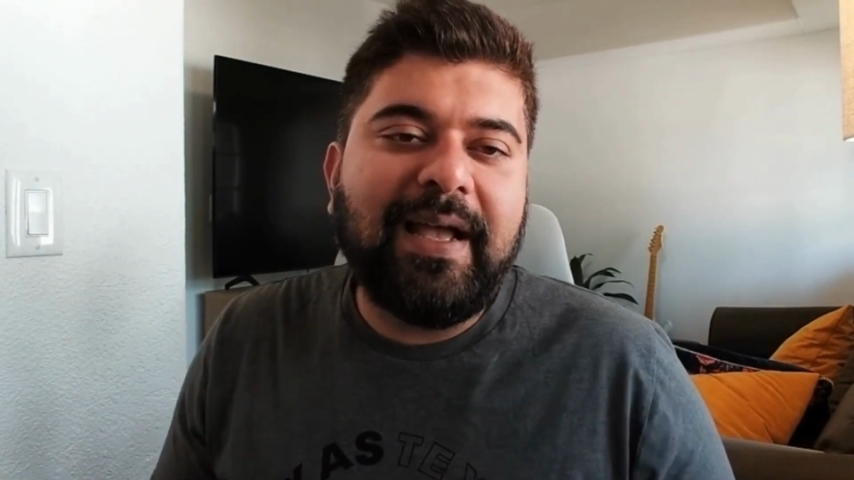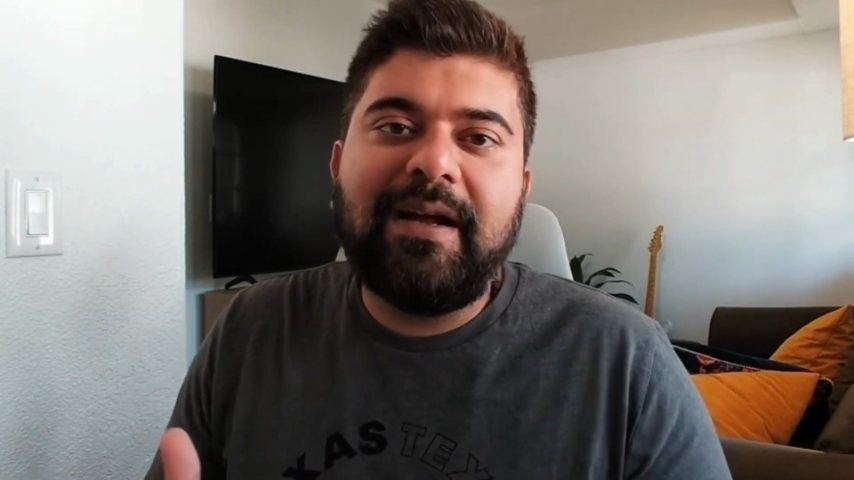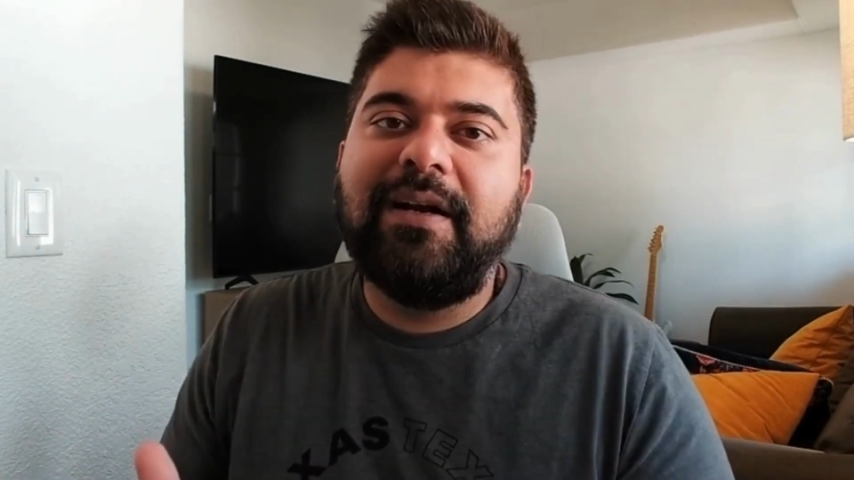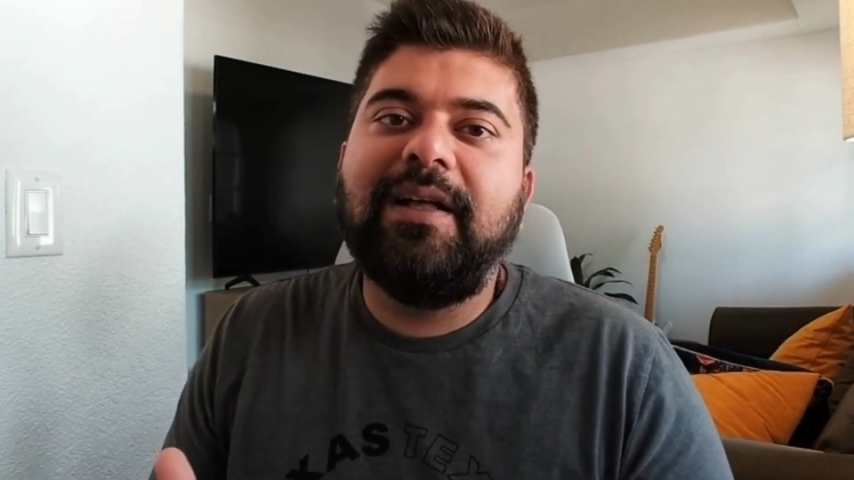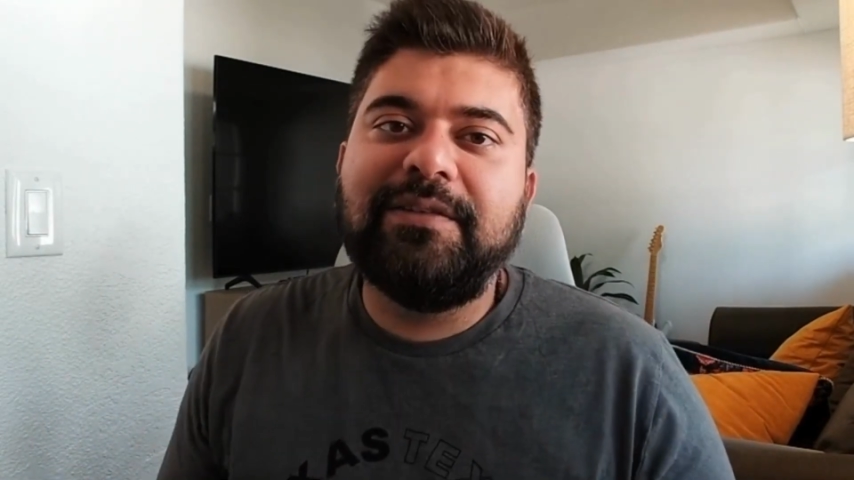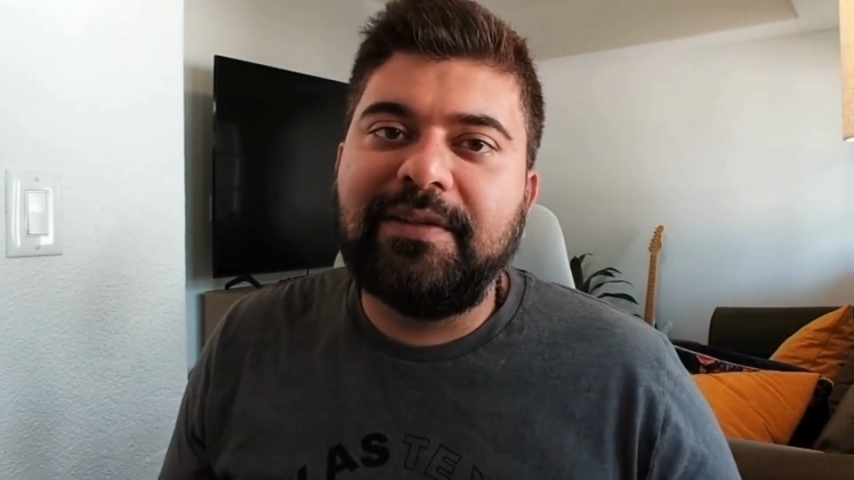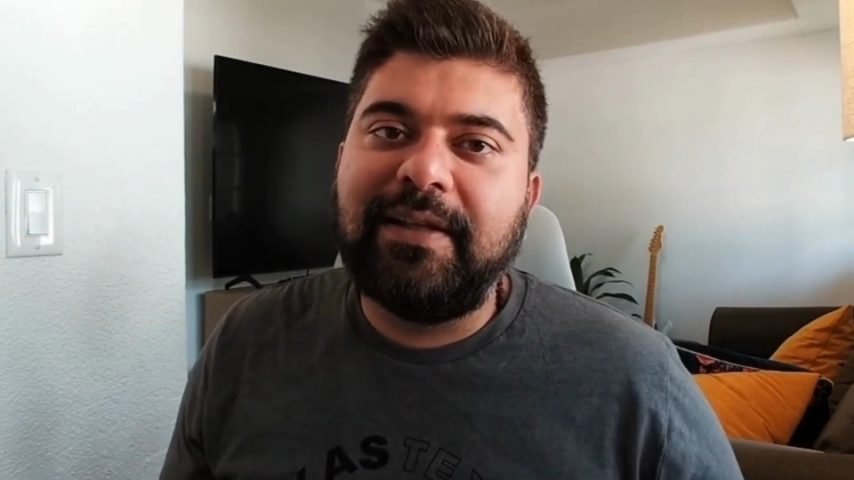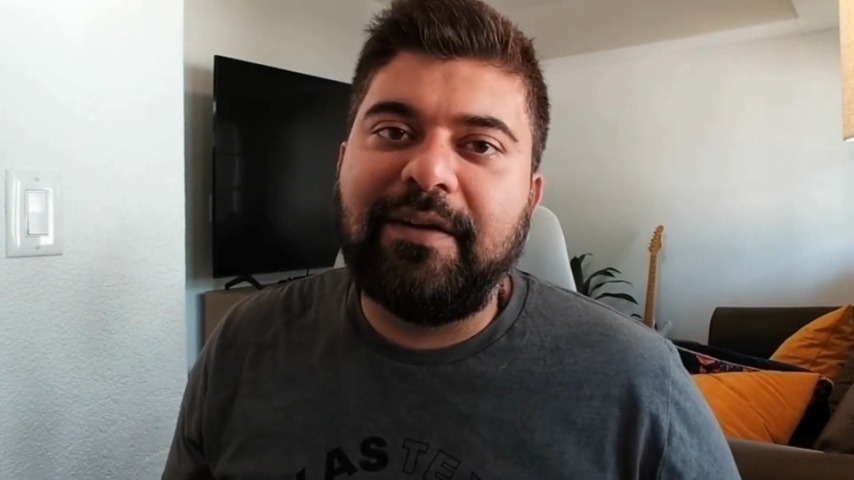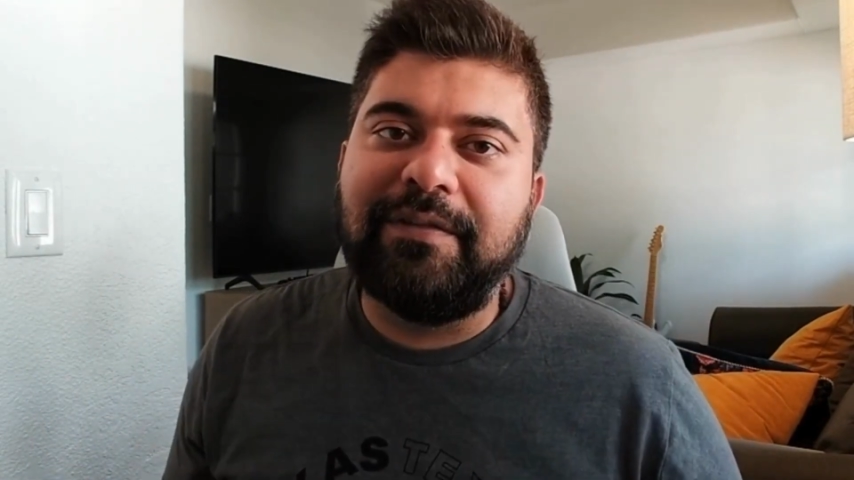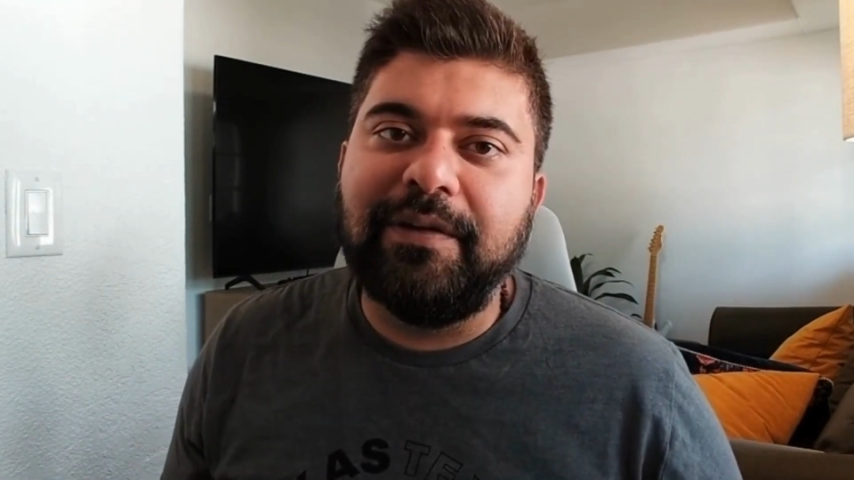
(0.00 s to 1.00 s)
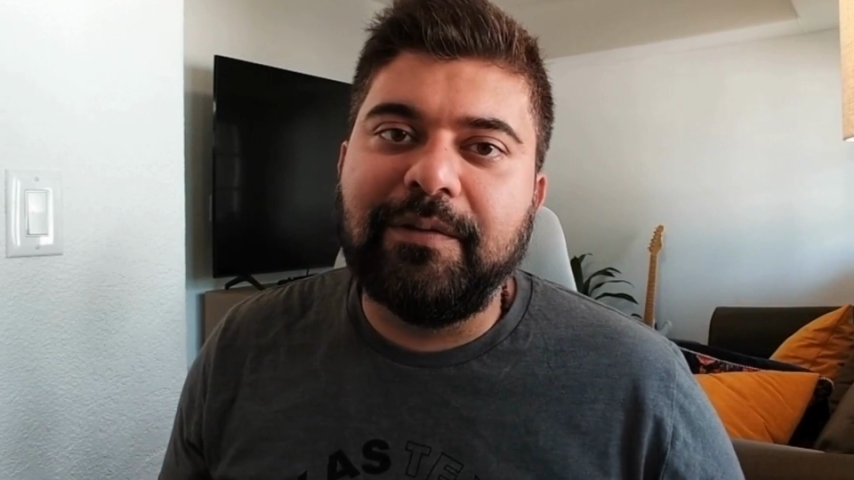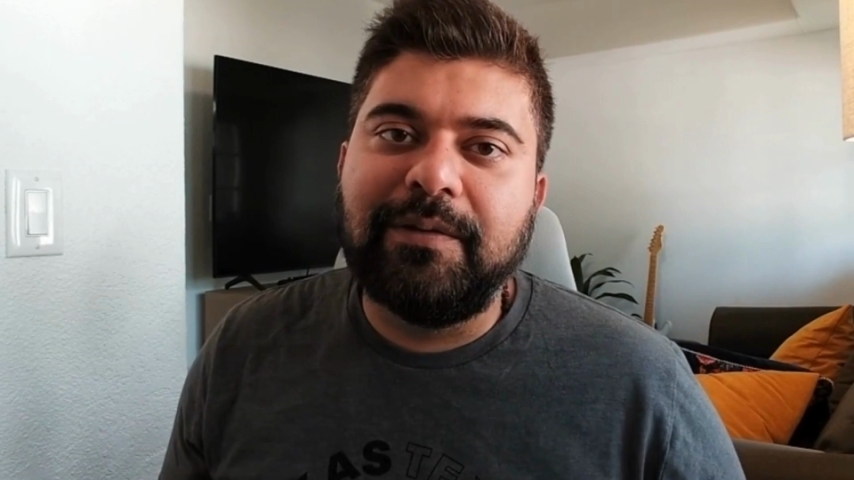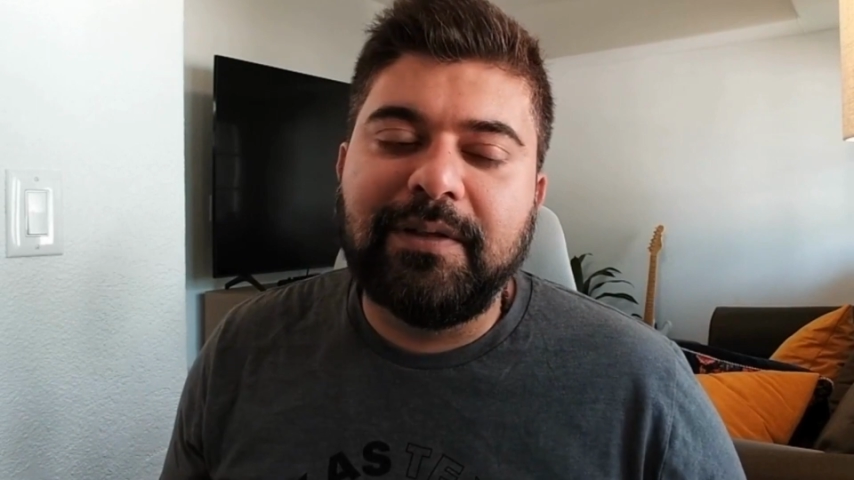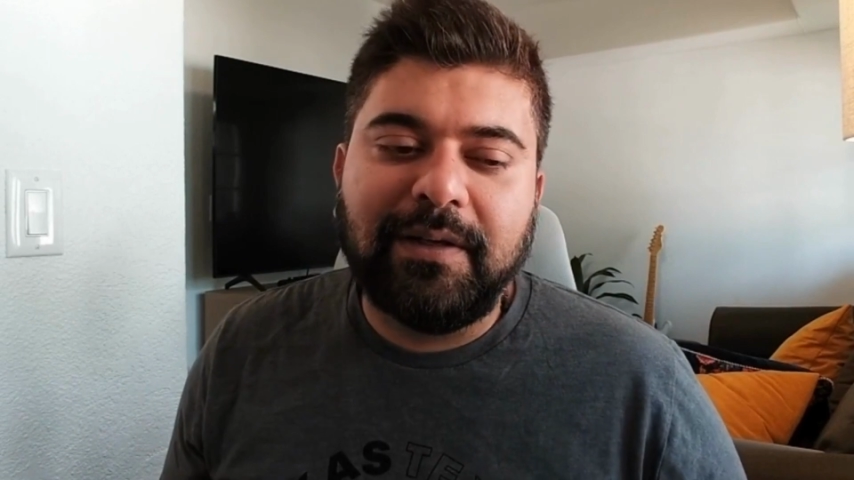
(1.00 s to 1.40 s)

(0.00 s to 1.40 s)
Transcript: I can't answer that for you.